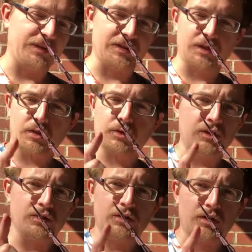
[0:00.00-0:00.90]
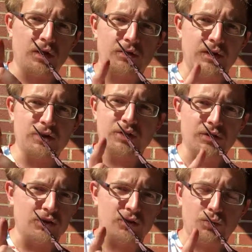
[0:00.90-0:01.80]
like, the coloration
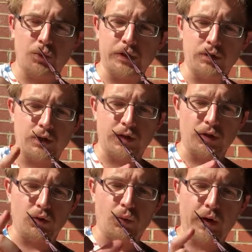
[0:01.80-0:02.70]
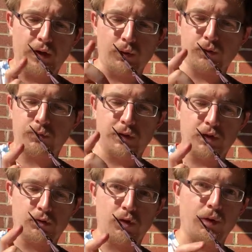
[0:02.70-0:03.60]
is just weird, and I don't know why they went with the
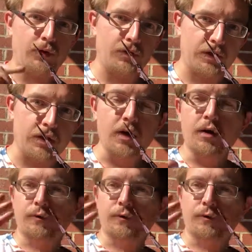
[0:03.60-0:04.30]
pink chrome other than, like,